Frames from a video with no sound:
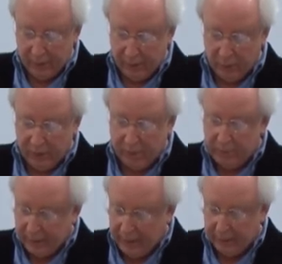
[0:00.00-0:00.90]
it would
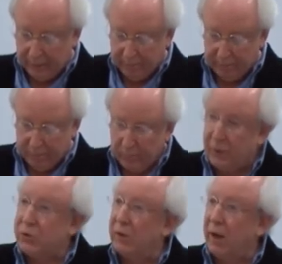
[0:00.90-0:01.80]
deplete it,
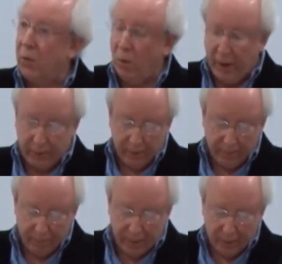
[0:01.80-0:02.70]
much like water
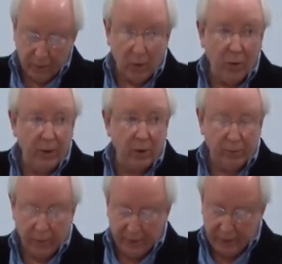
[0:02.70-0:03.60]
going
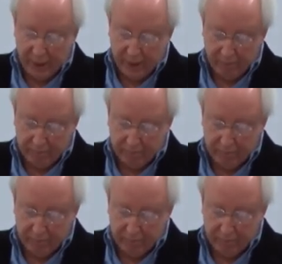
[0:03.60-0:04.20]
over a dam.